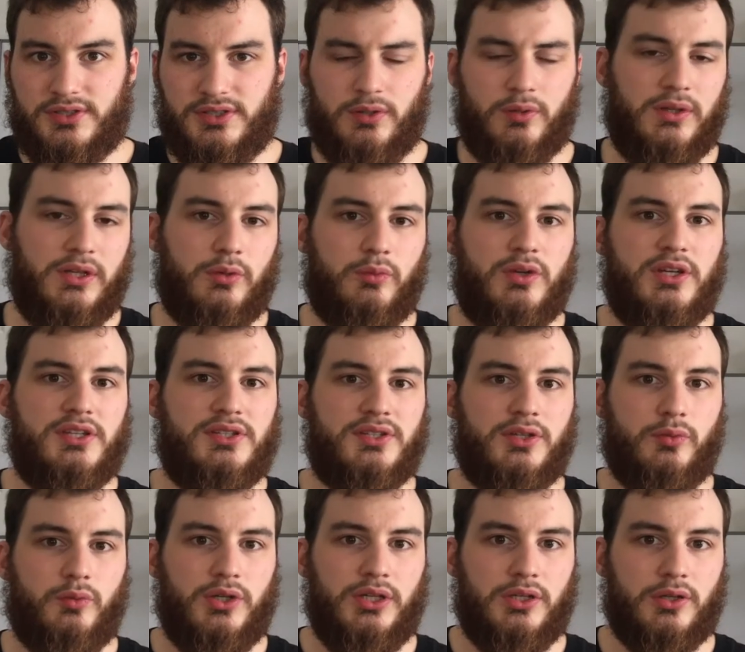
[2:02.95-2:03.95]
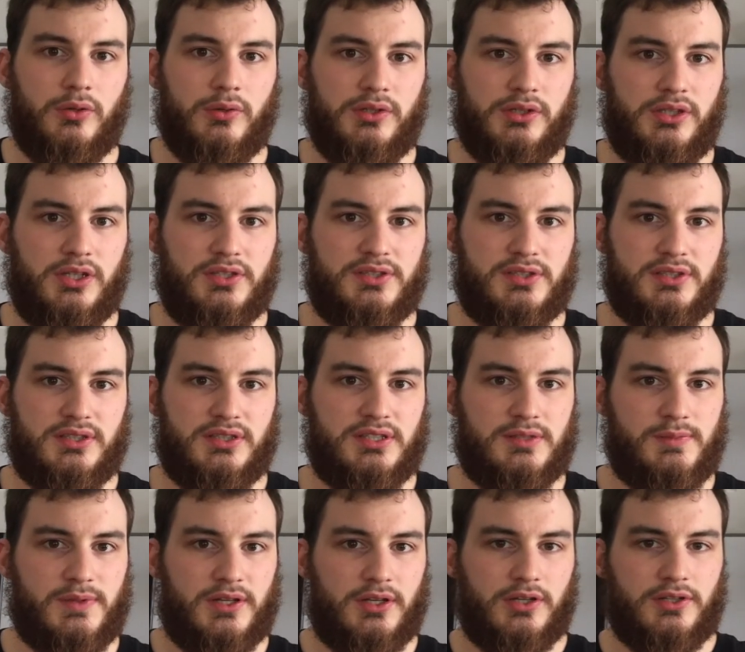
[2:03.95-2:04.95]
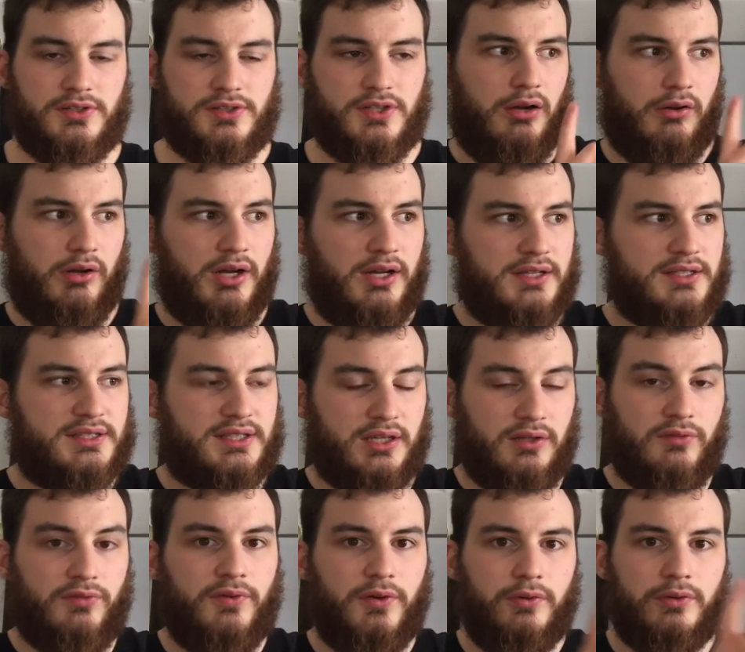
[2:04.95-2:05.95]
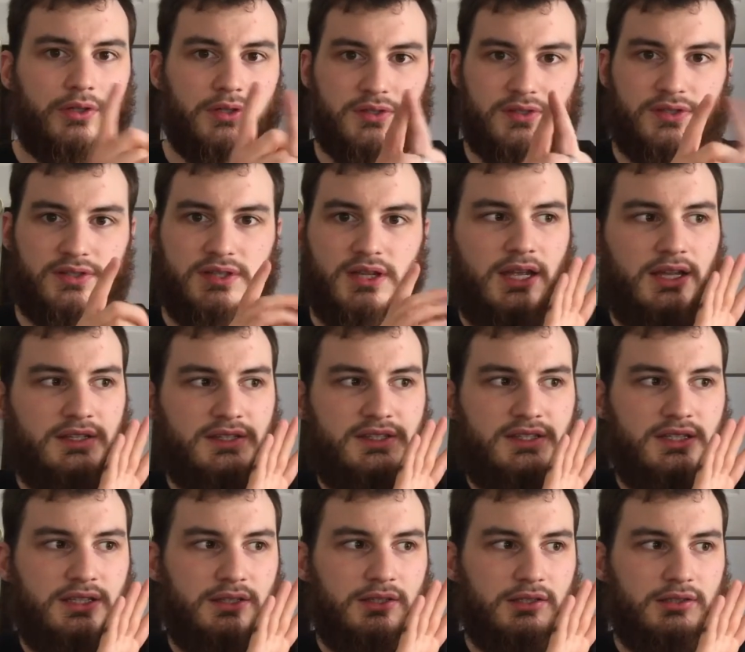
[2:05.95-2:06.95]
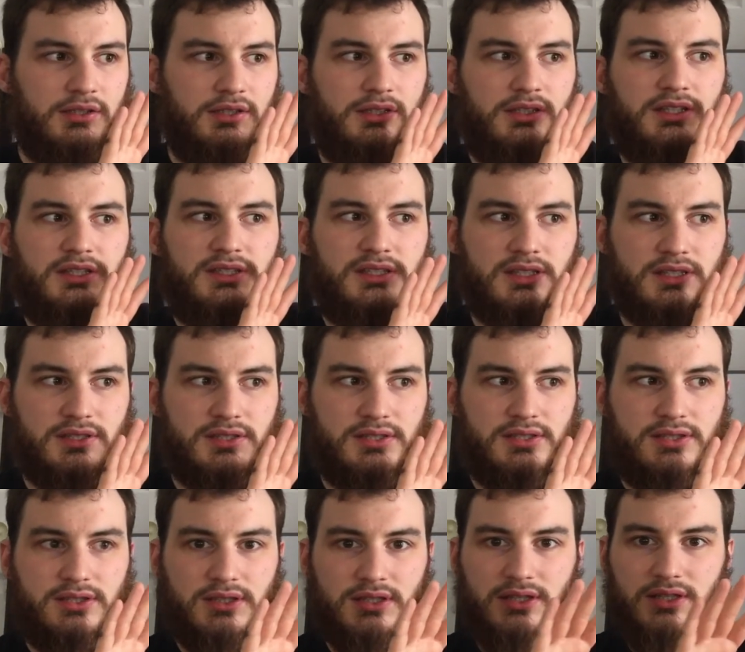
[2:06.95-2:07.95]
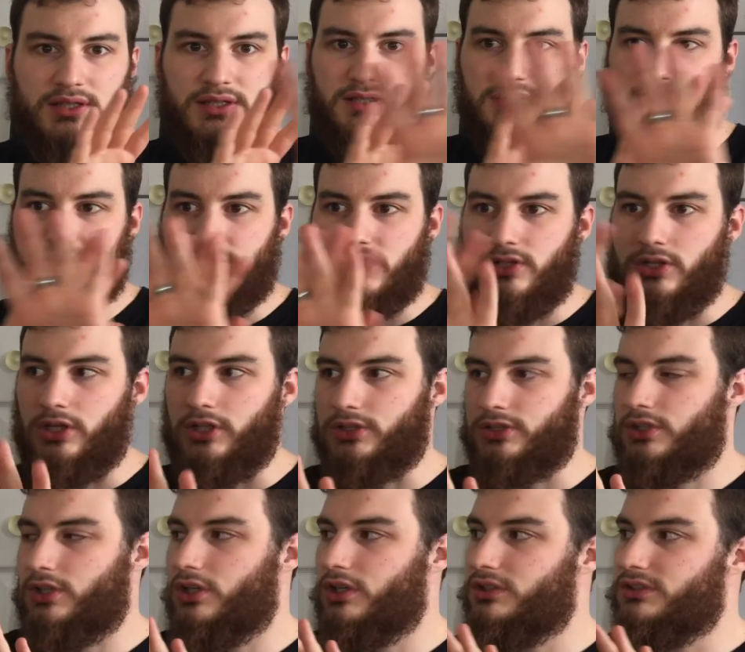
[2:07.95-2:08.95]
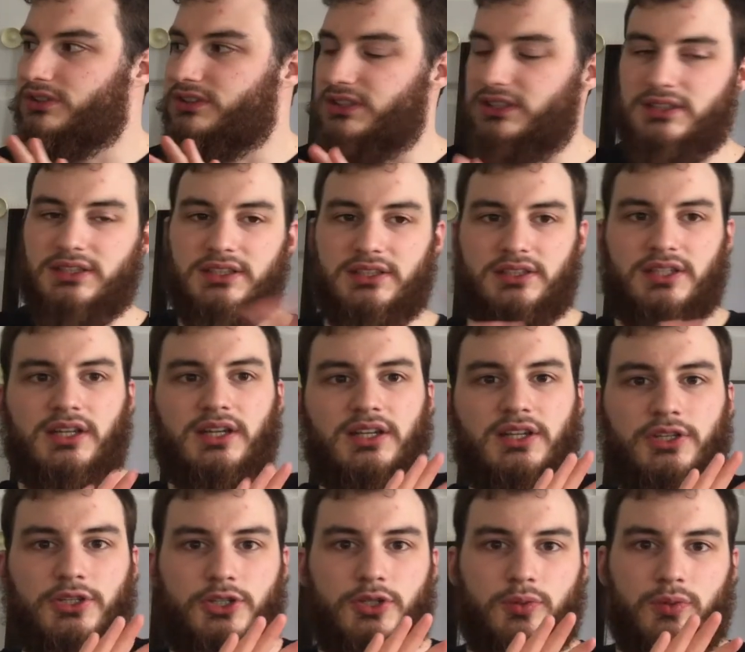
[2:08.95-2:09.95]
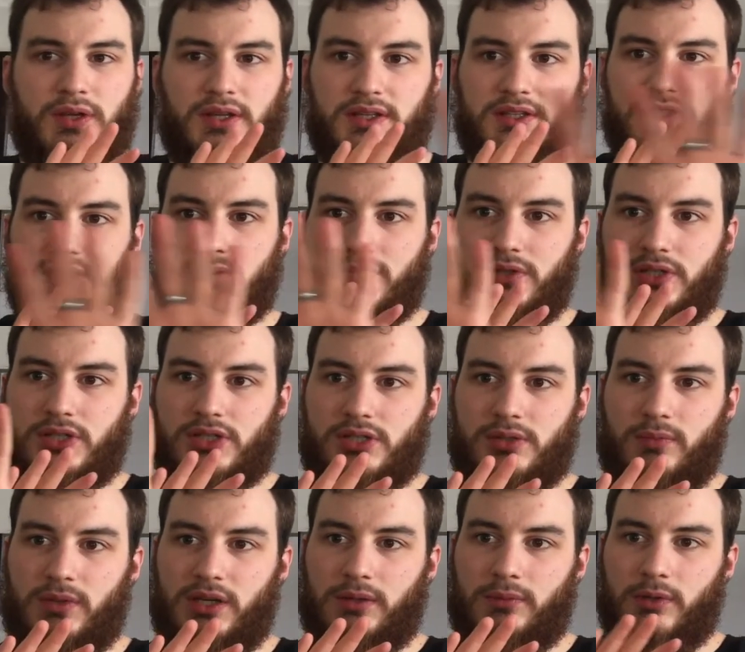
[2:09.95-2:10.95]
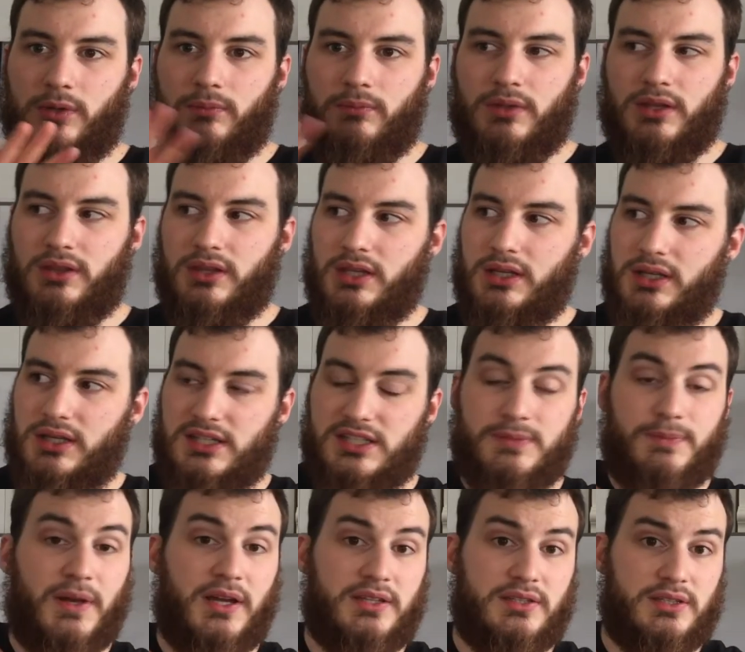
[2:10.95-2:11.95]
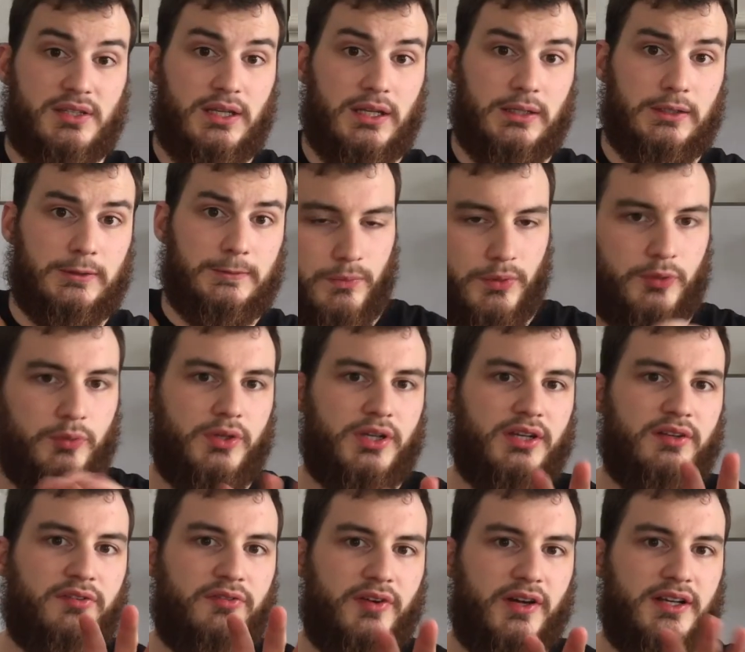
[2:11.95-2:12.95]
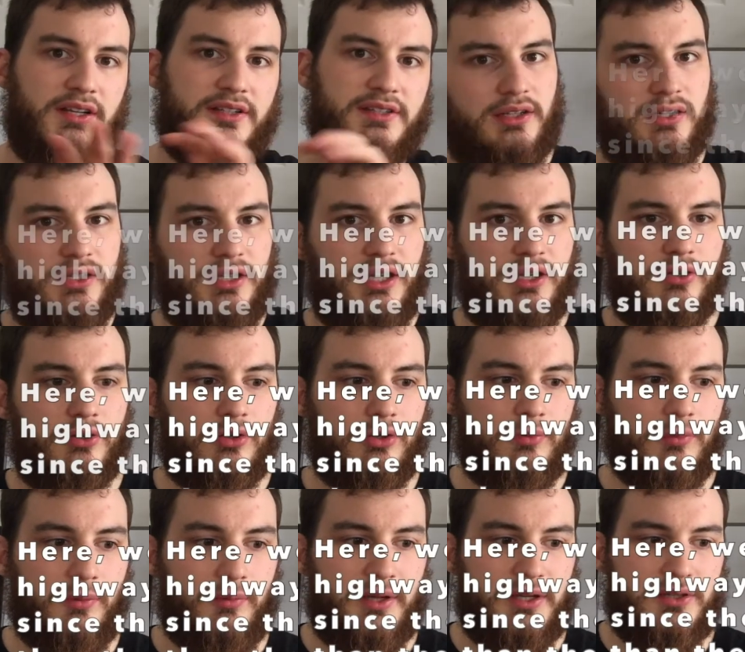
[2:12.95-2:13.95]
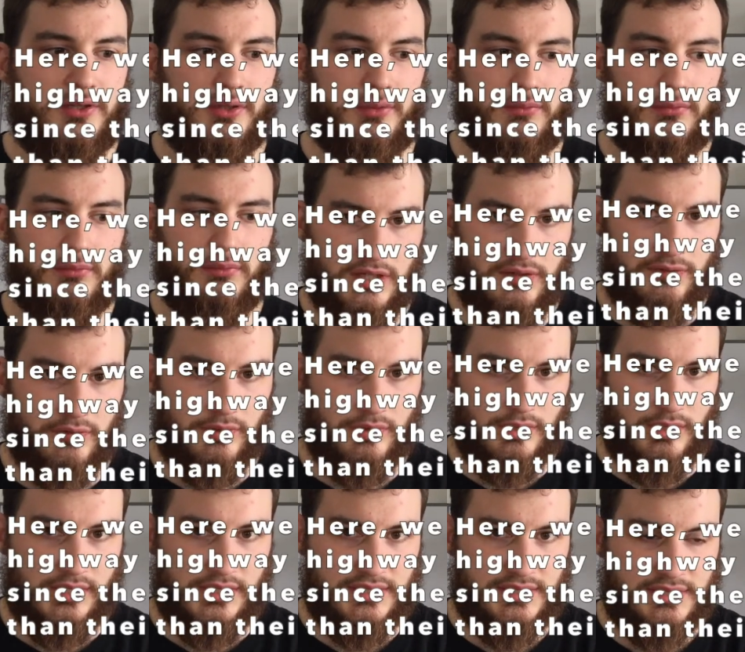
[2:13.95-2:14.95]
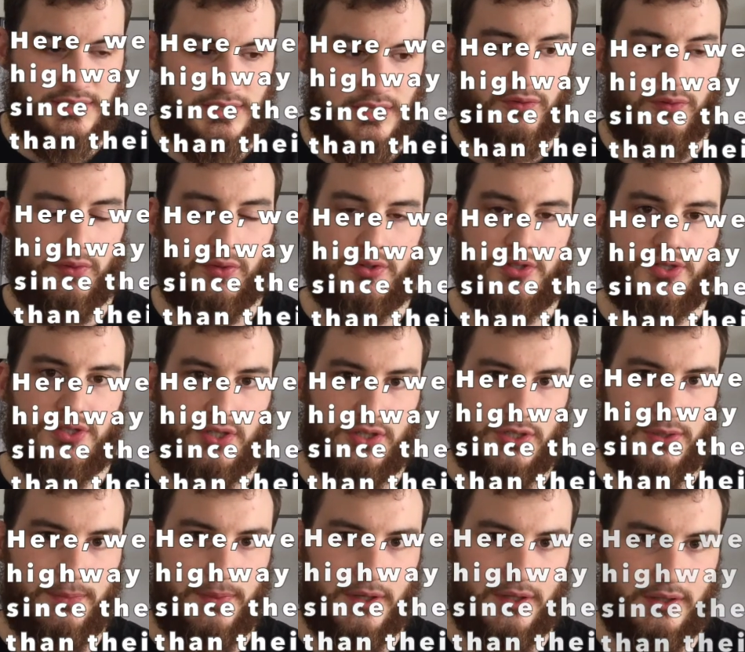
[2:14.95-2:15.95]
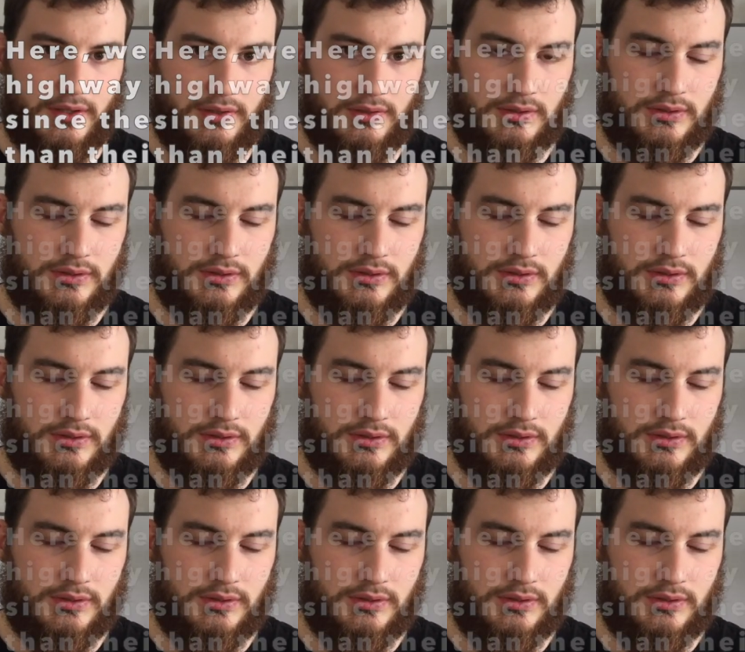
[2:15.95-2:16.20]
The only reason we know it doesn't is because our eyes can focus and see that the distance is not constant. It shrinks, reaches a minimum, and then expands again. But we can find an angular momentum, nevertheless, for such a particle.